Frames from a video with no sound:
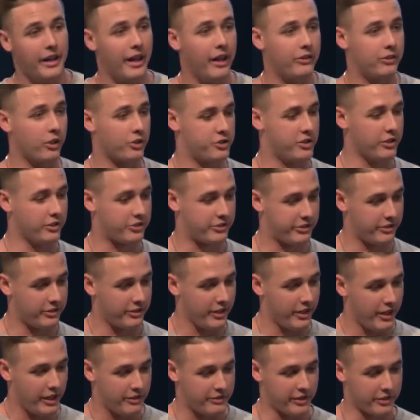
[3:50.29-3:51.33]
So she
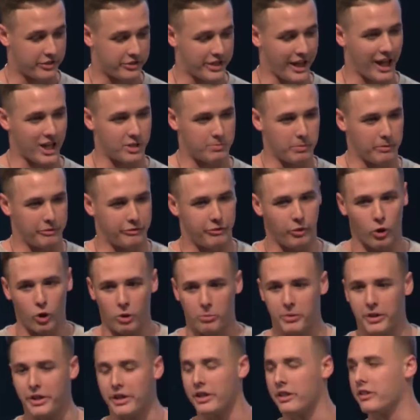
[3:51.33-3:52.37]
then stands before
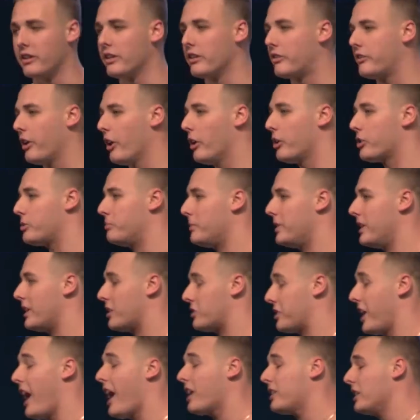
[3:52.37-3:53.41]
me and tells me
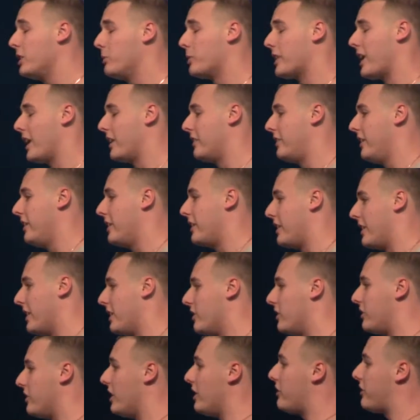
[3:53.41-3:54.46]
exactly what I did
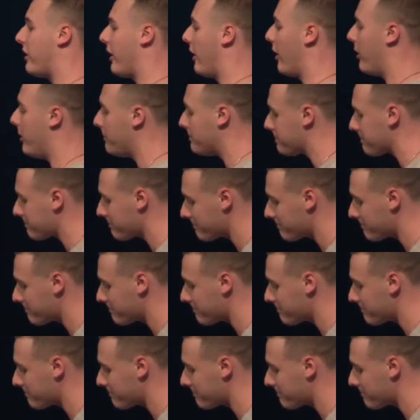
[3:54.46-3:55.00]
in detail.